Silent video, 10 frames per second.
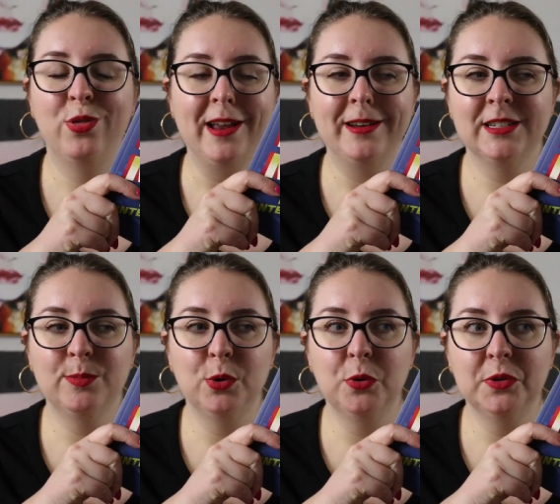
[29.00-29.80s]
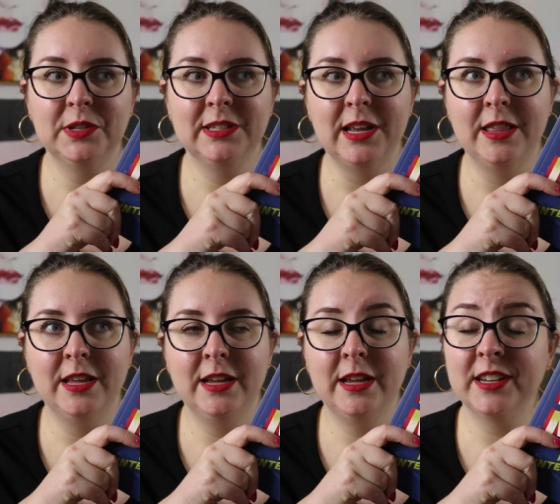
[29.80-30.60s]
that explores
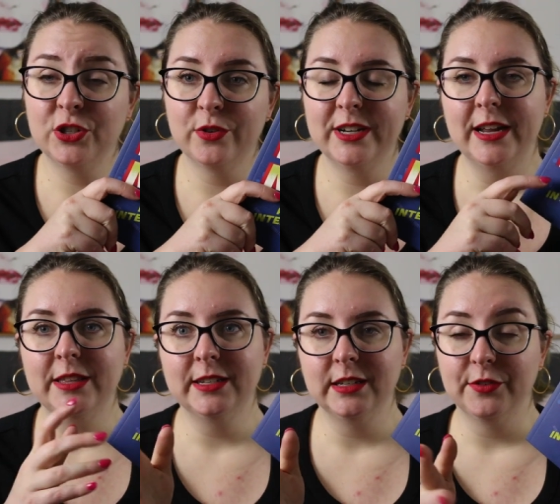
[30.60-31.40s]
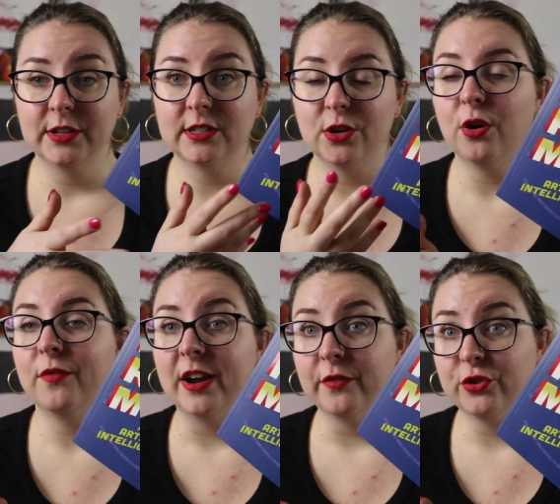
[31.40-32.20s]
the history and the significance of
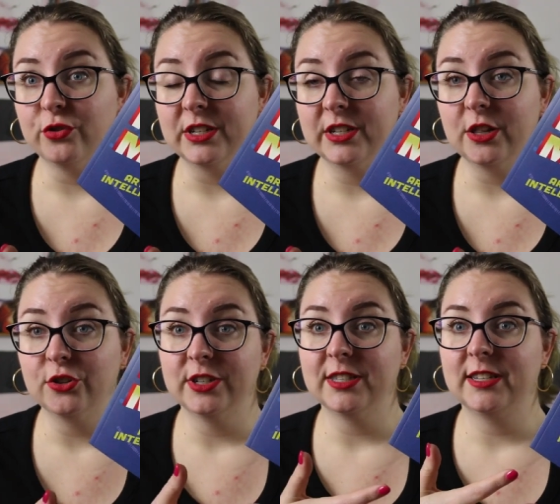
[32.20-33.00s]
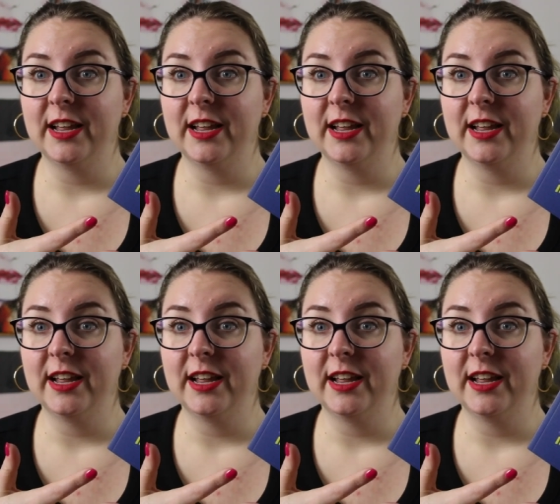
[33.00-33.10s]
artificial intelligence